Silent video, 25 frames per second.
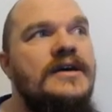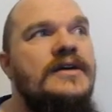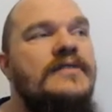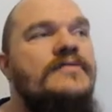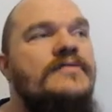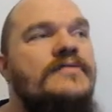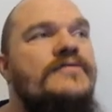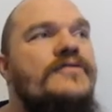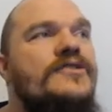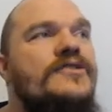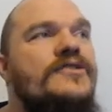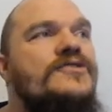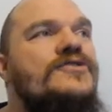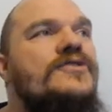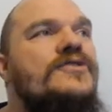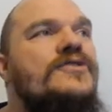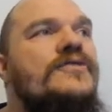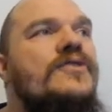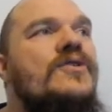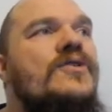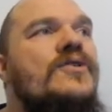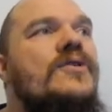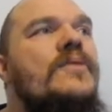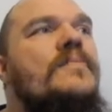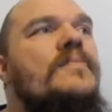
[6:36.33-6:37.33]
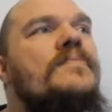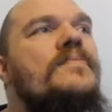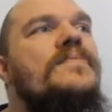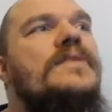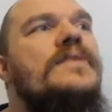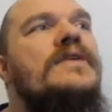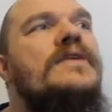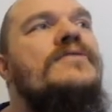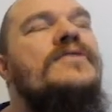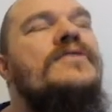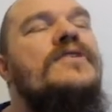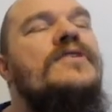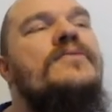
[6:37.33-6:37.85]
First of all,
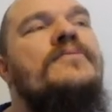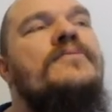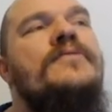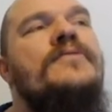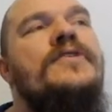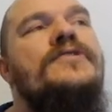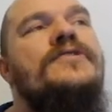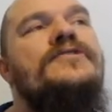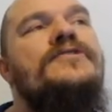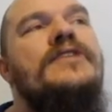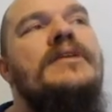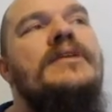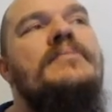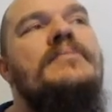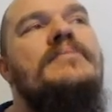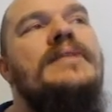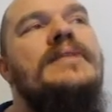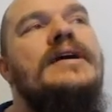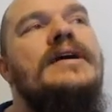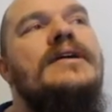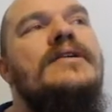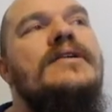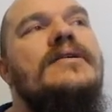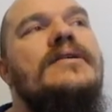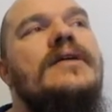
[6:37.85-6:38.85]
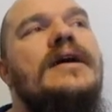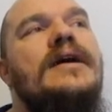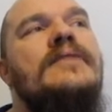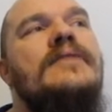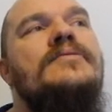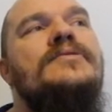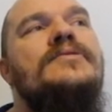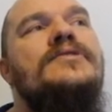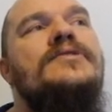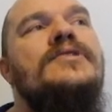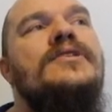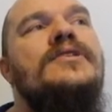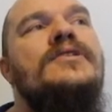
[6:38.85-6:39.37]
if you're a first time player, I
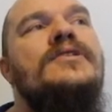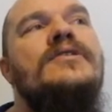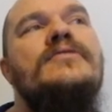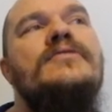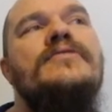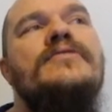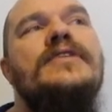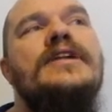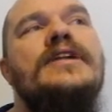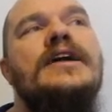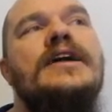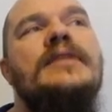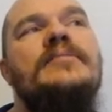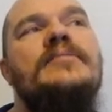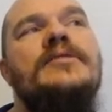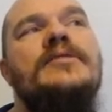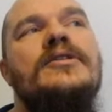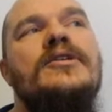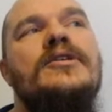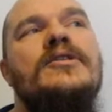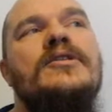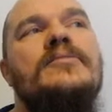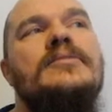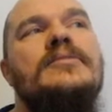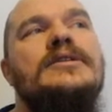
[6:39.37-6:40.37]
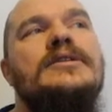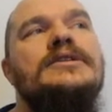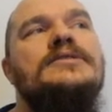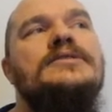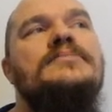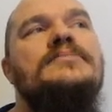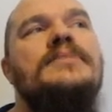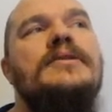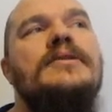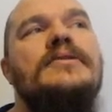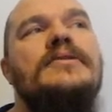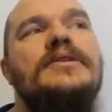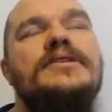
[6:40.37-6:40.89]
would turn off enable Kerbal
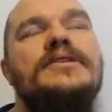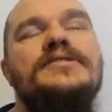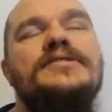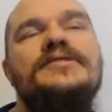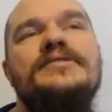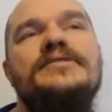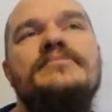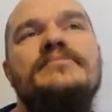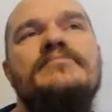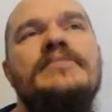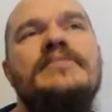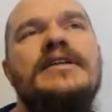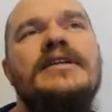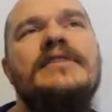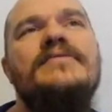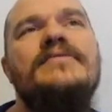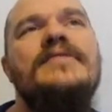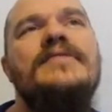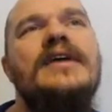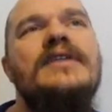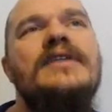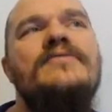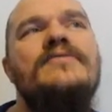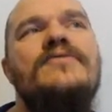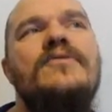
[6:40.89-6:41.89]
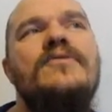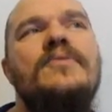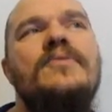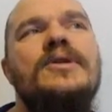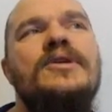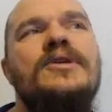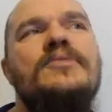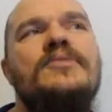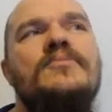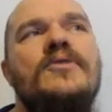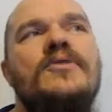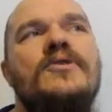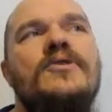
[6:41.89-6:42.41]
Experience. Leave that for when
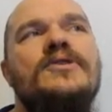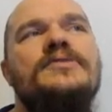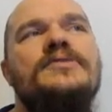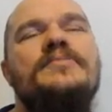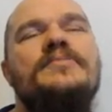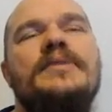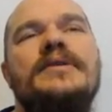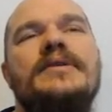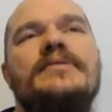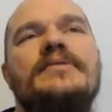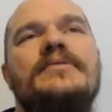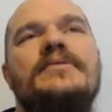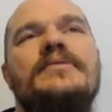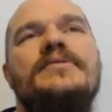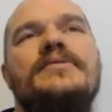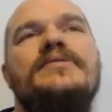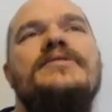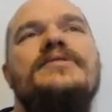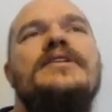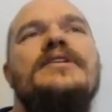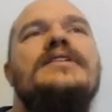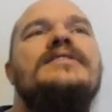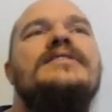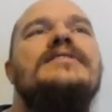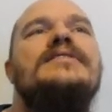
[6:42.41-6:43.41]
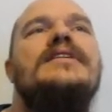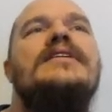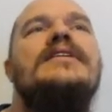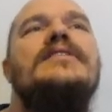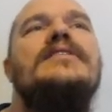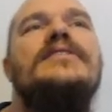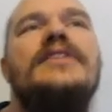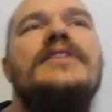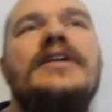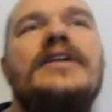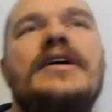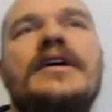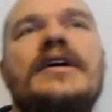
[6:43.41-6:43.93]
you're more experienced and skilled.